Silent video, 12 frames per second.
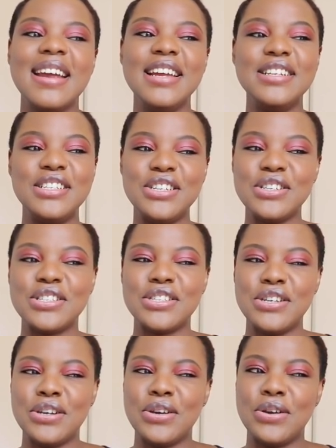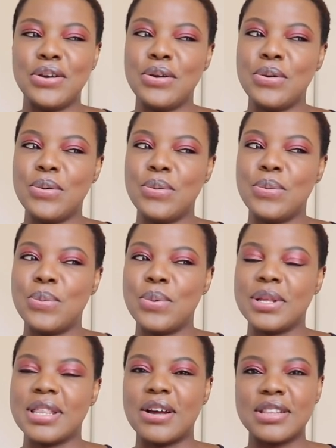induce you
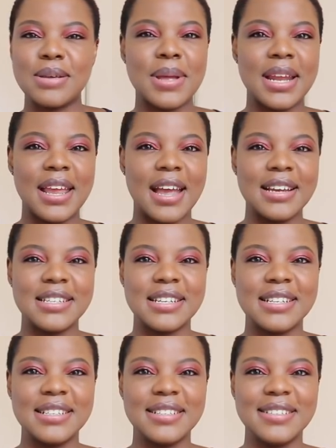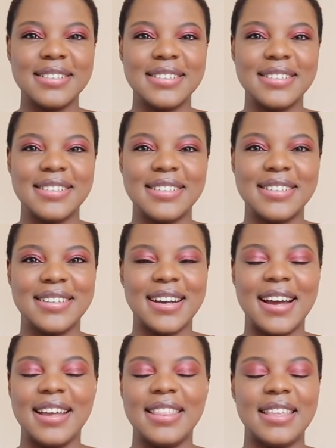without the medication,
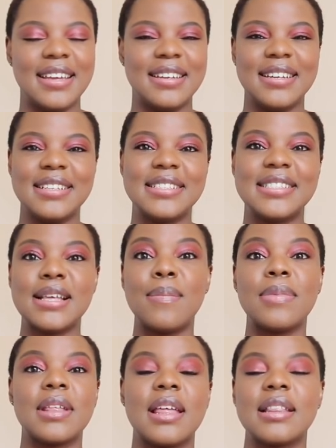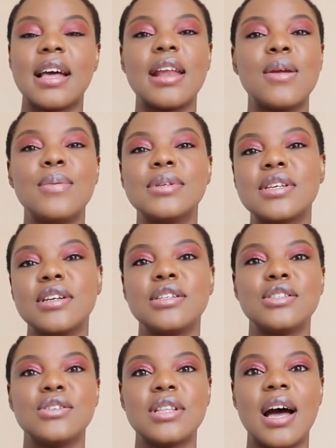I think it's something like that. He was
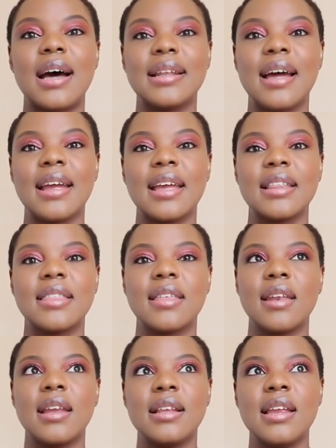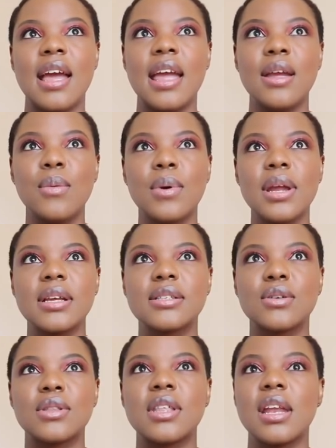gonna do that like at 38
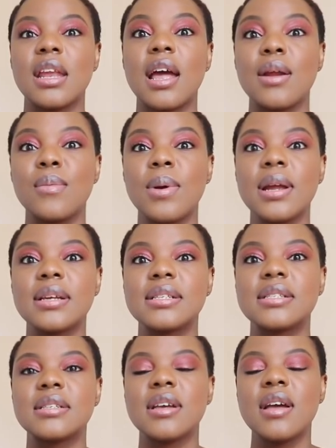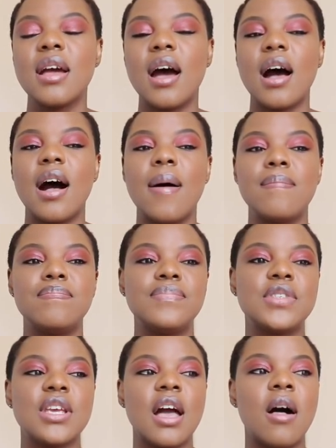weeks or 39 weeks
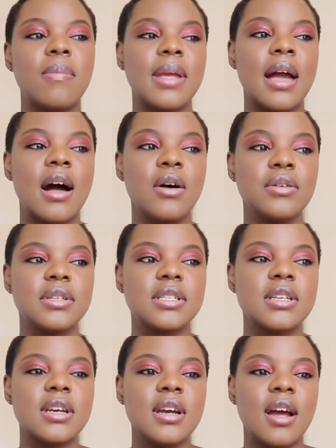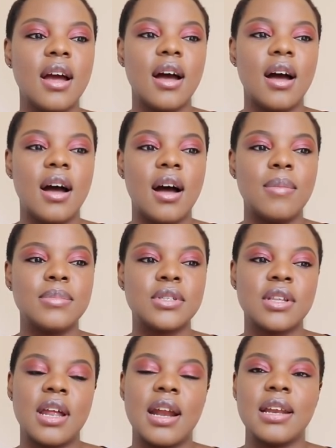to help me out,
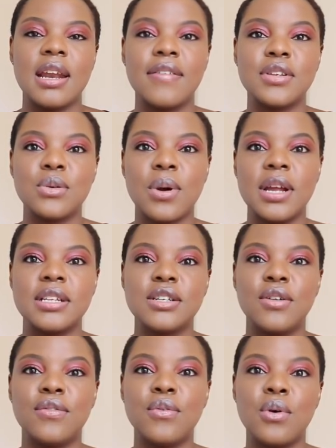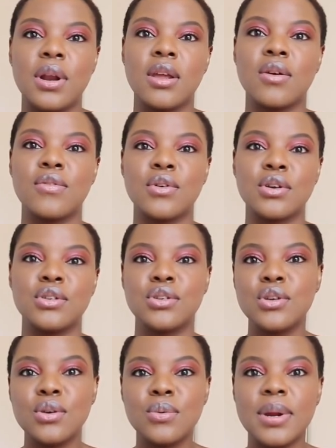so that I didn't have to wait till 40 or
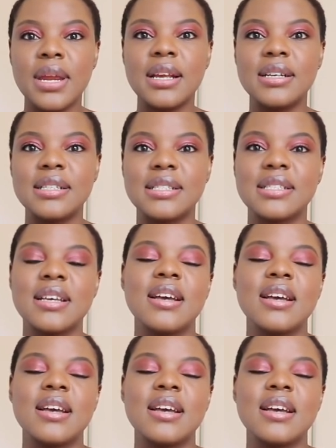42 weeks,